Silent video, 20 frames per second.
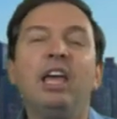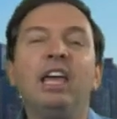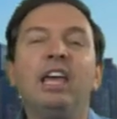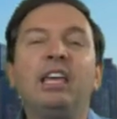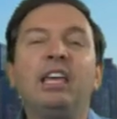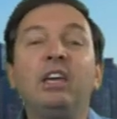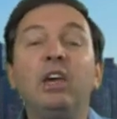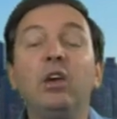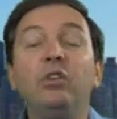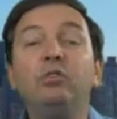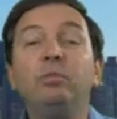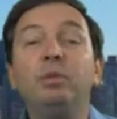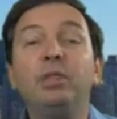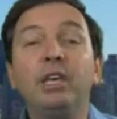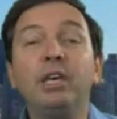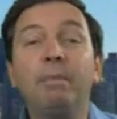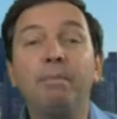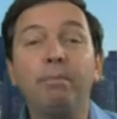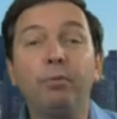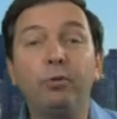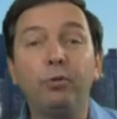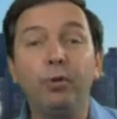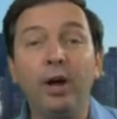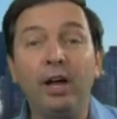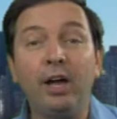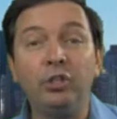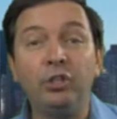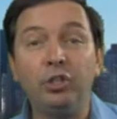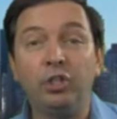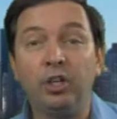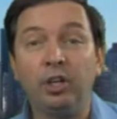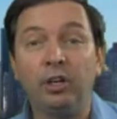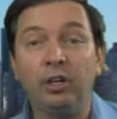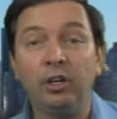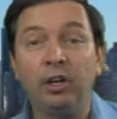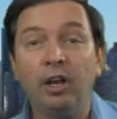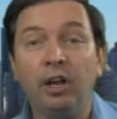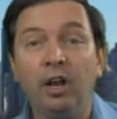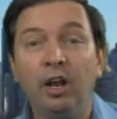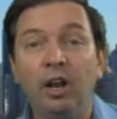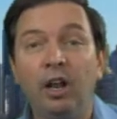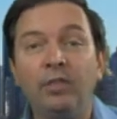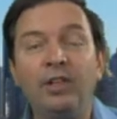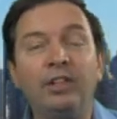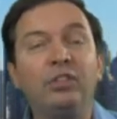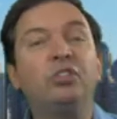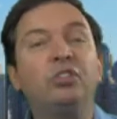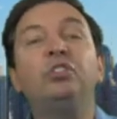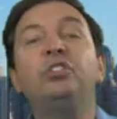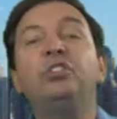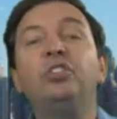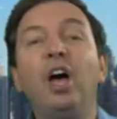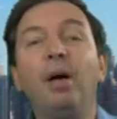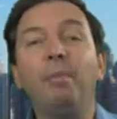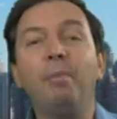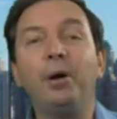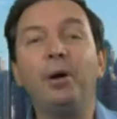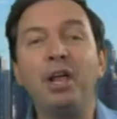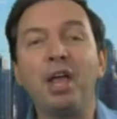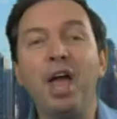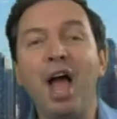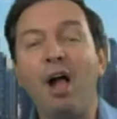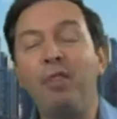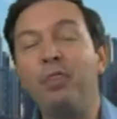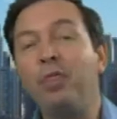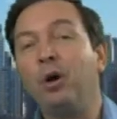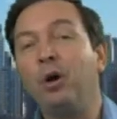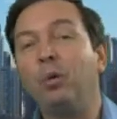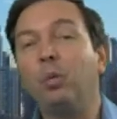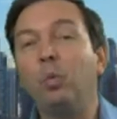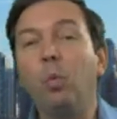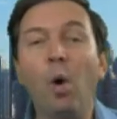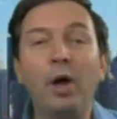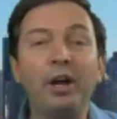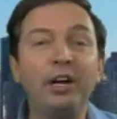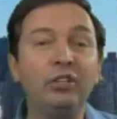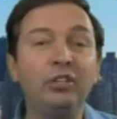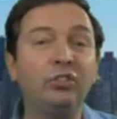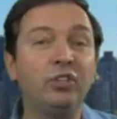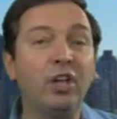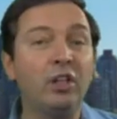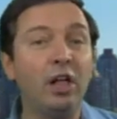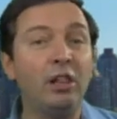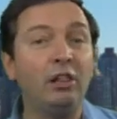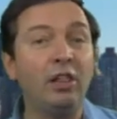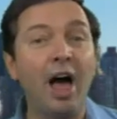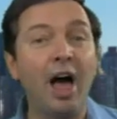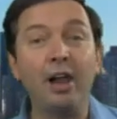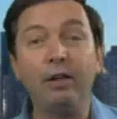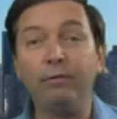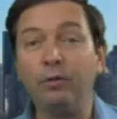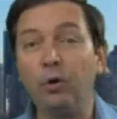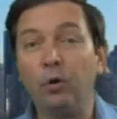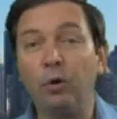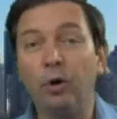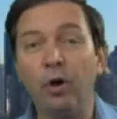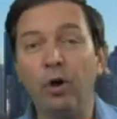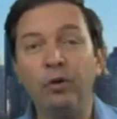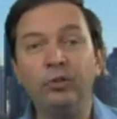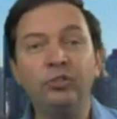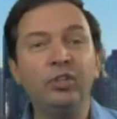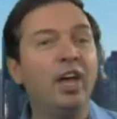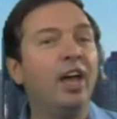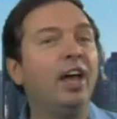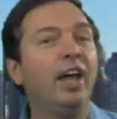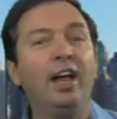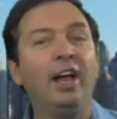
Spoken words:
It gives me the impression that somebody out there wanted to sell a lot of euros,